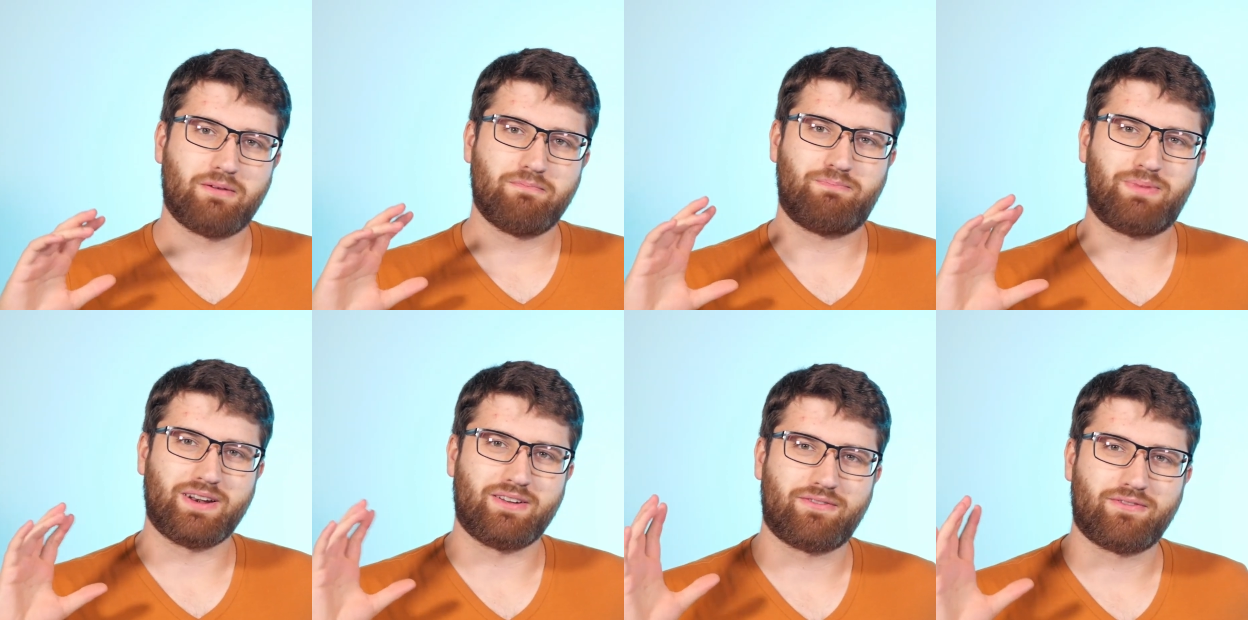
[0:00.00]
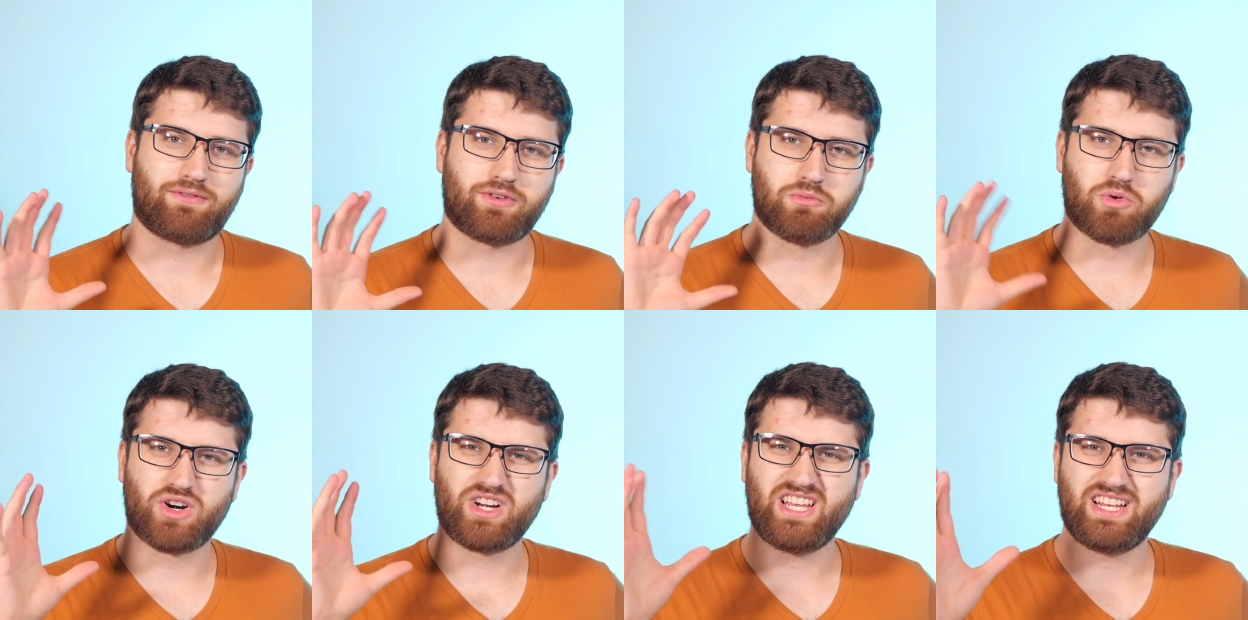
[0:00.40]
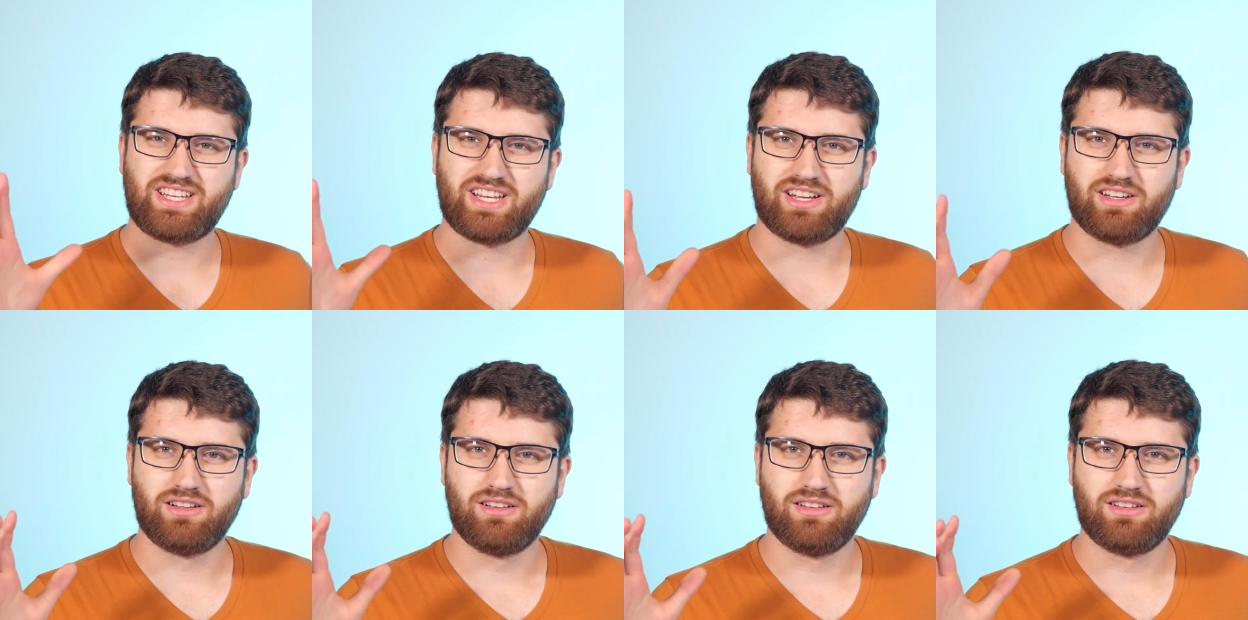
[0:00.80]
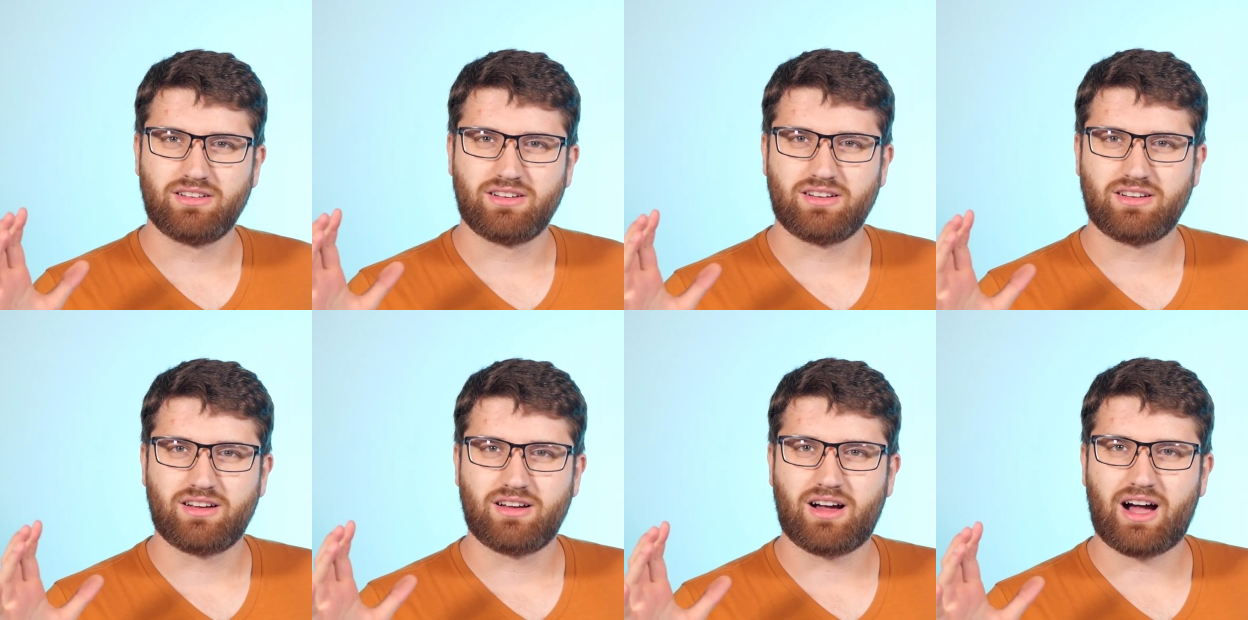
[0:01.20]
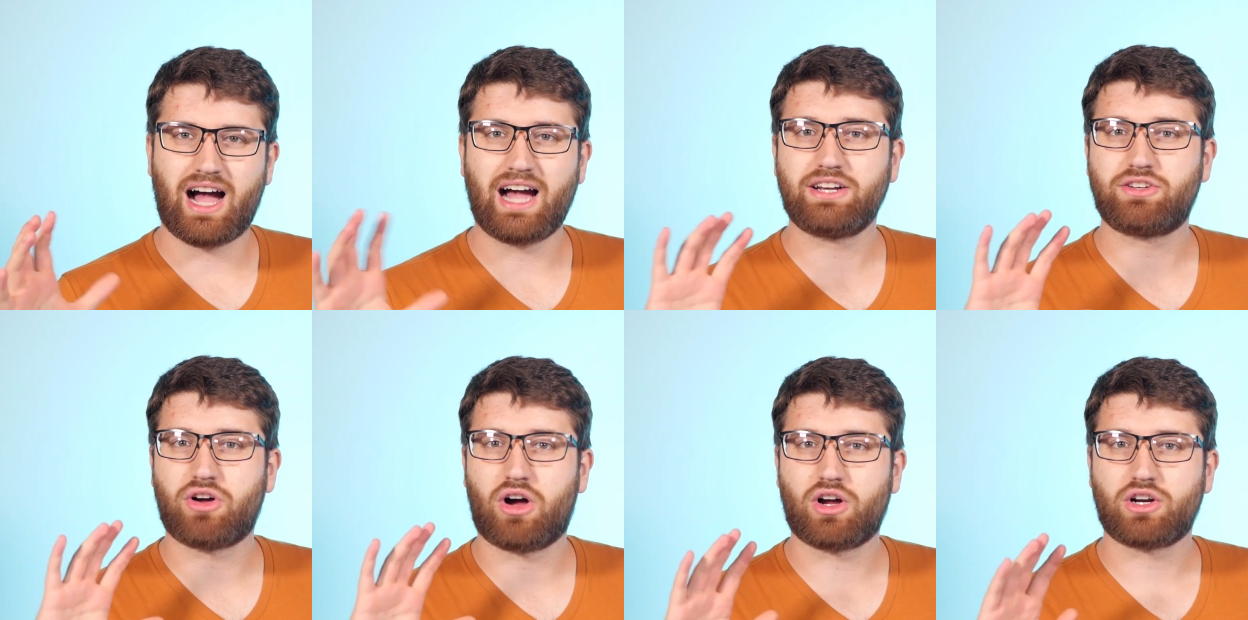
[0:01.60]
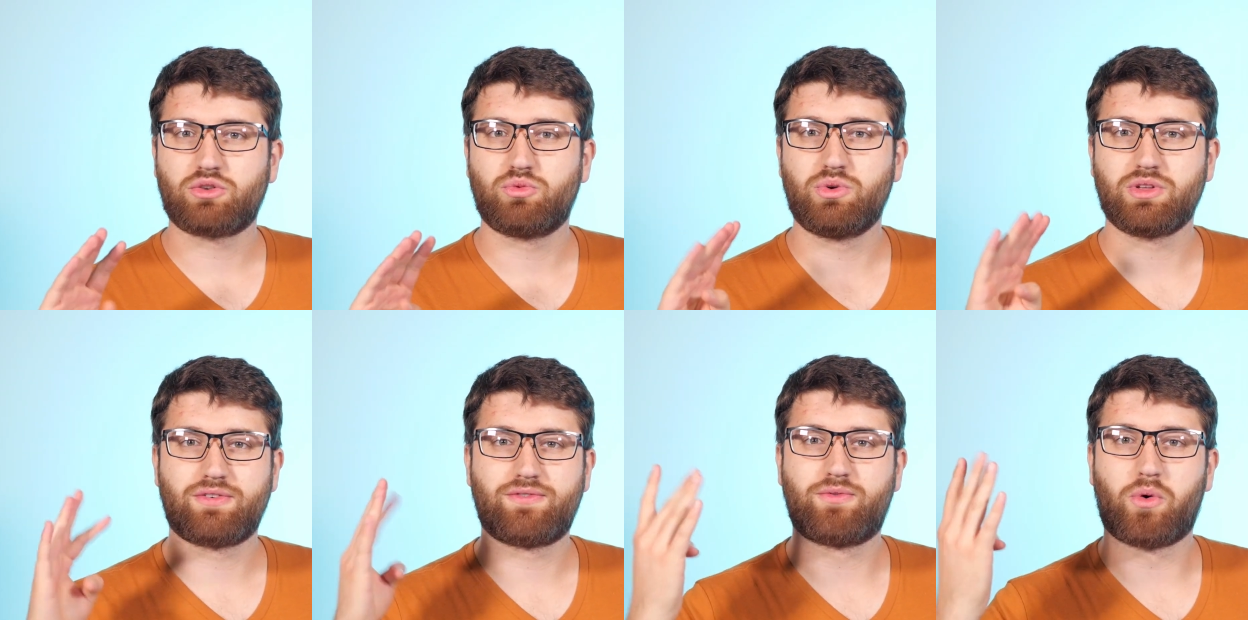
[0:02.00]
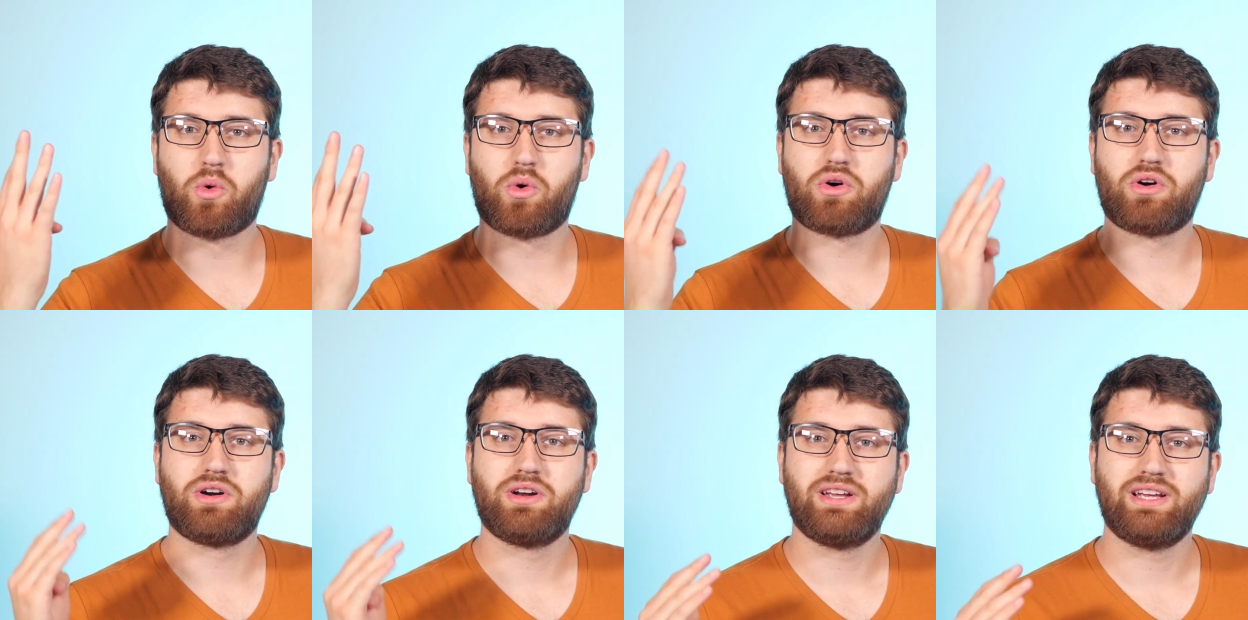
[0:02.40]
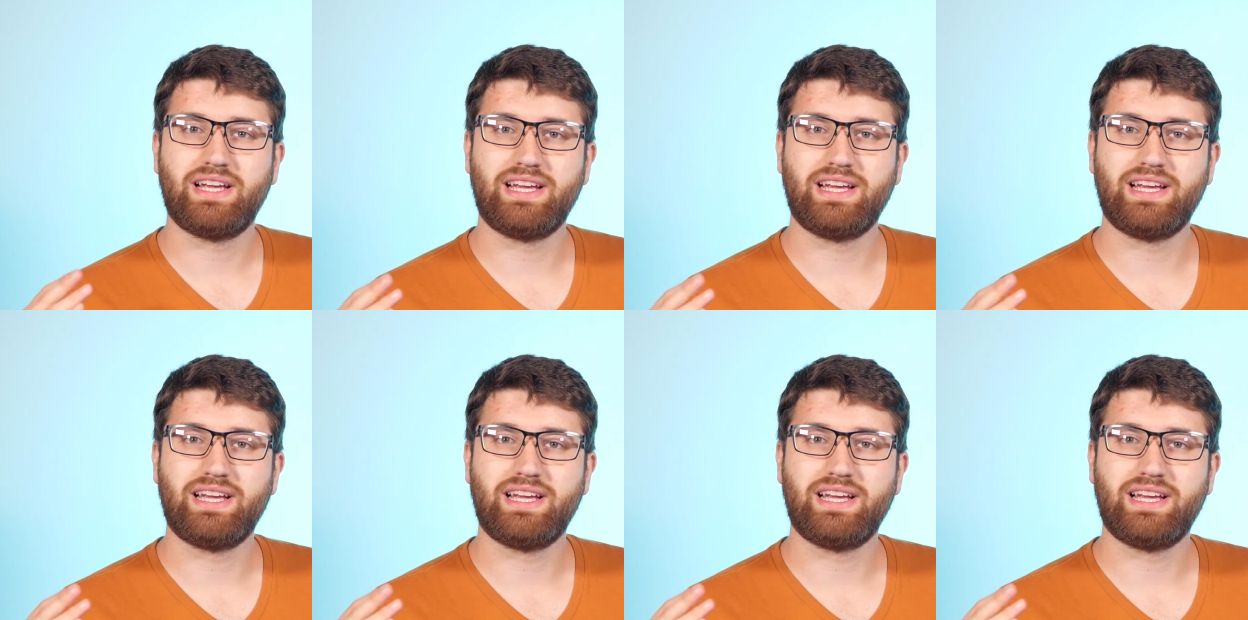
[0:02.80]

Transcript: But for more detail, I talked with 4